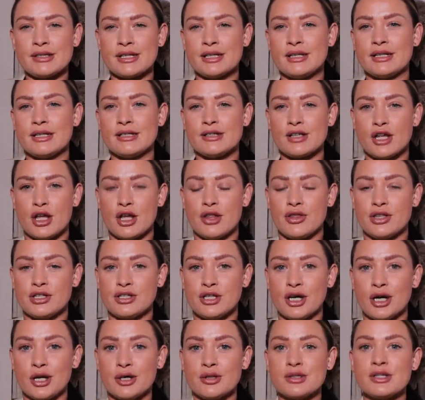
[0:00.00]
in these earthy
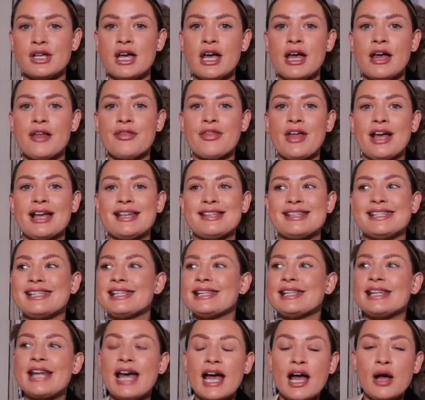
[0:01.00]
tones. That is
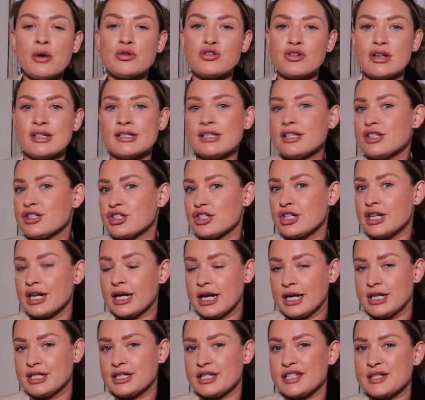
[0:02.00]
now transitioning
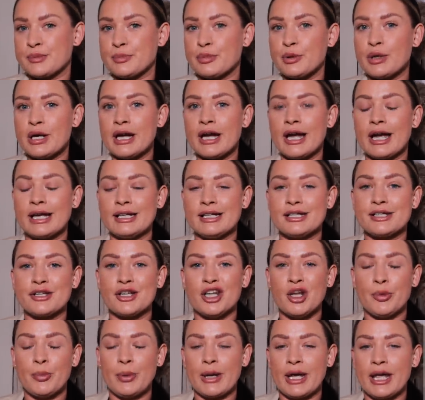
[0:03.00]
into spring and it's
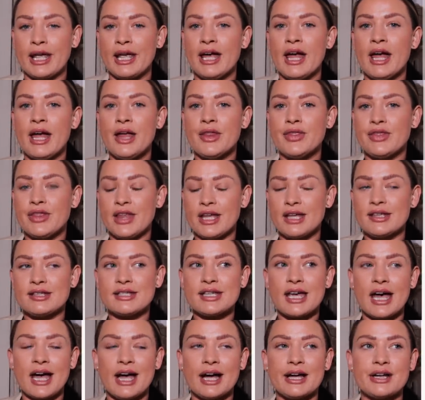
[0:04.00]
going to be this
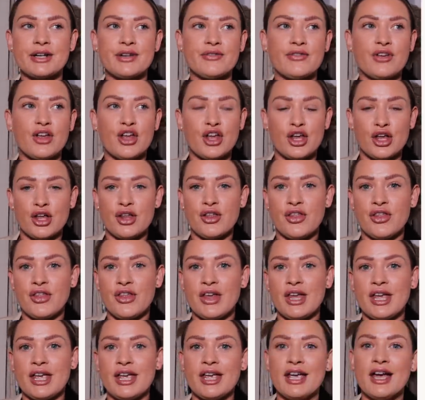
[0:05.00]
kind of
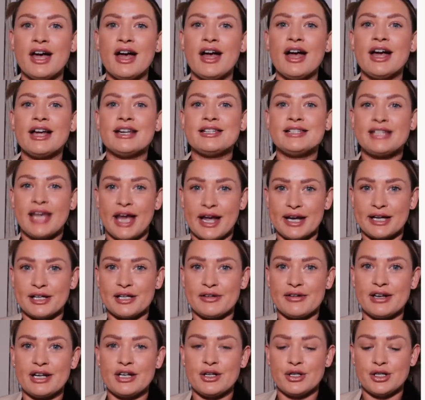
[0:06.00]
earthy
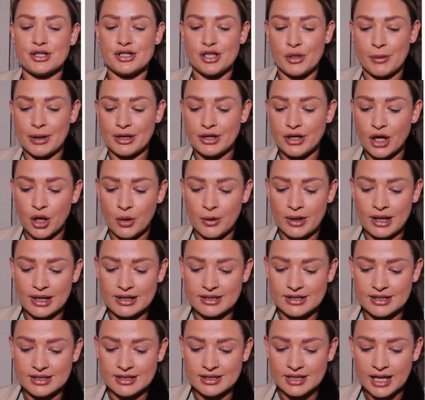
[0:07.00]
tailoring. So I
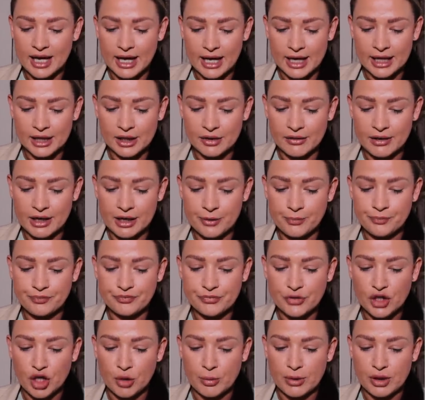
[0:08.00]
noticed this tailoring
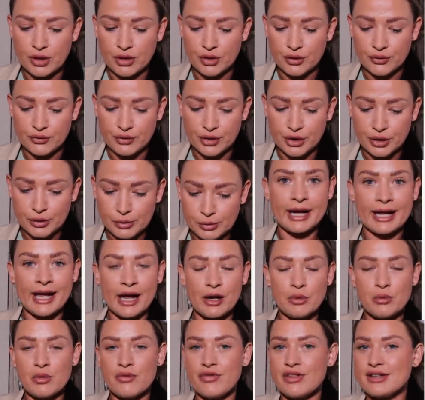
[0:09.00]
coming through
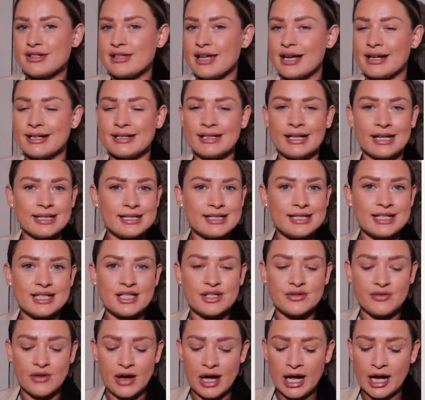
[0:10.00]
again with this like
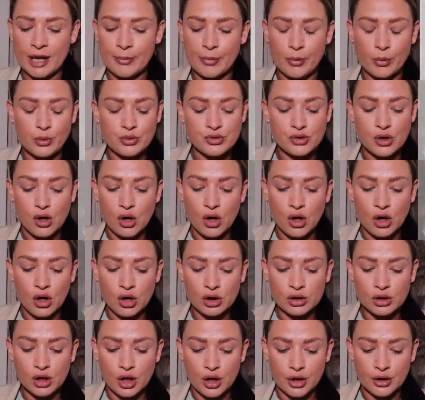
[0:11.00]
90s vibe. It was
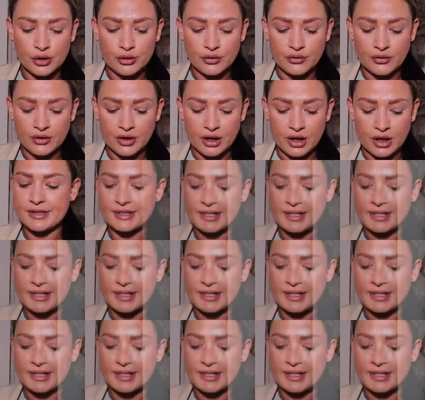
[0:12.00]
all over